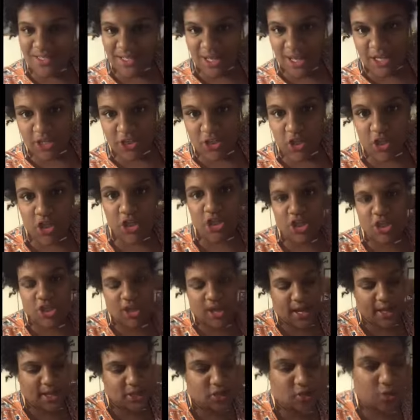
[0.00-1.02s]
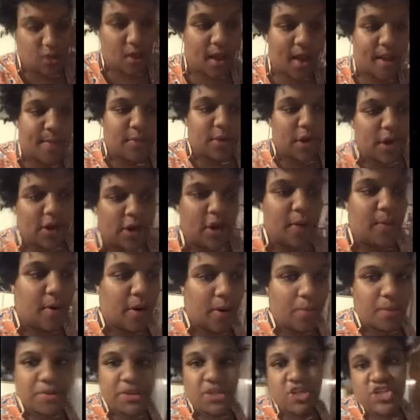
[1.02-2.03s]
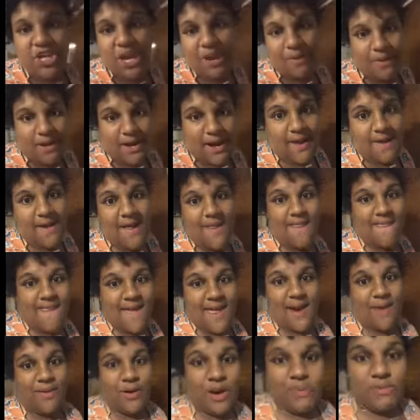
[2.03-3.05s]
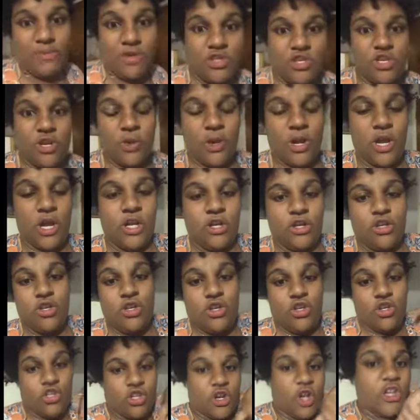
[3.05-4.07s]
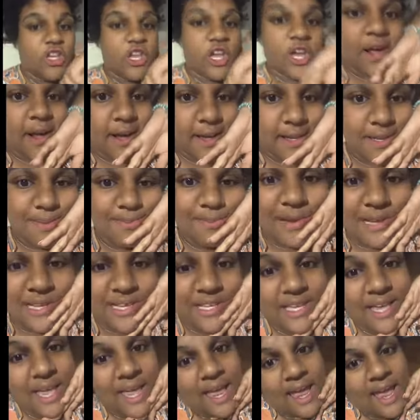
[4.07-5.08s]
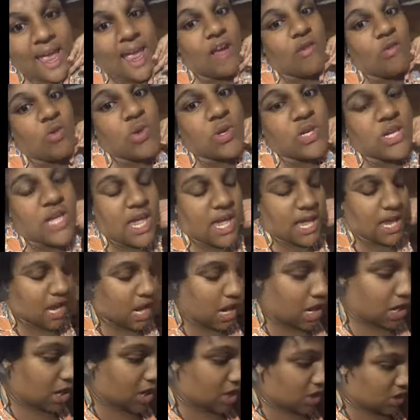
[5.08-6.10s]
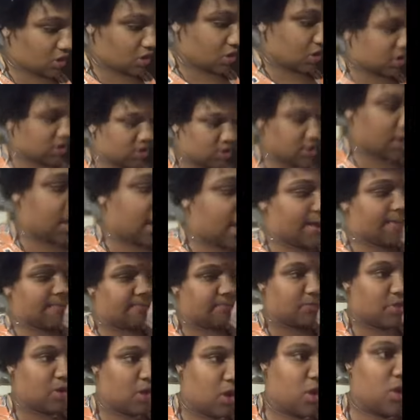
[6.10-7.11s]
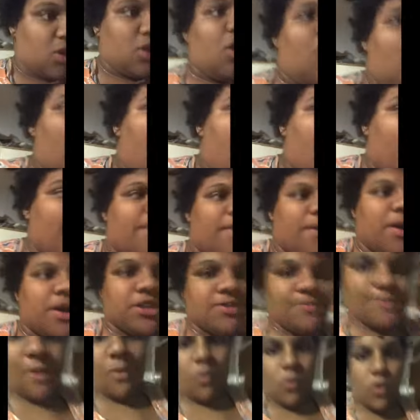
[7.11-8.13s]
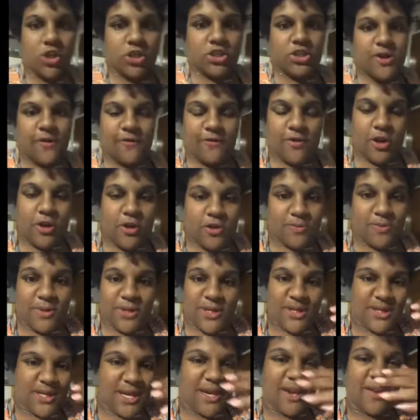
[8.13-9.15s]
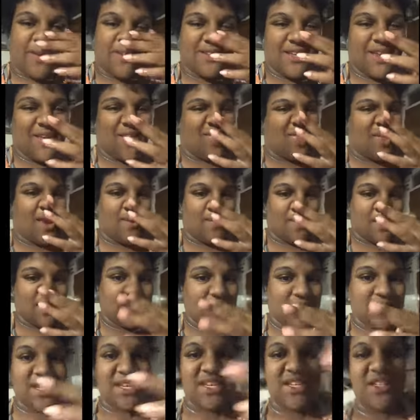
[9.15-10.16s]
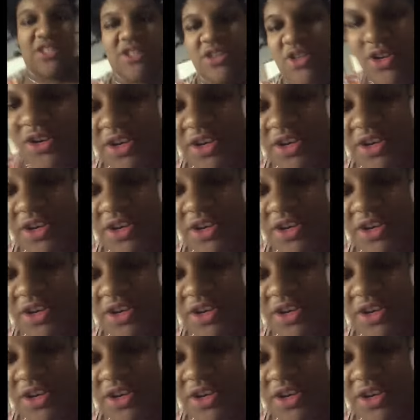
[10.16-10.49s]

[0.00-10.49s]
that's the last talk to you guys, so I'm going to pop in the shower now, and then I'm going to be doing, showing you guys my skincare routine, because other people ask me what stuff to use my skin, because I think my skin's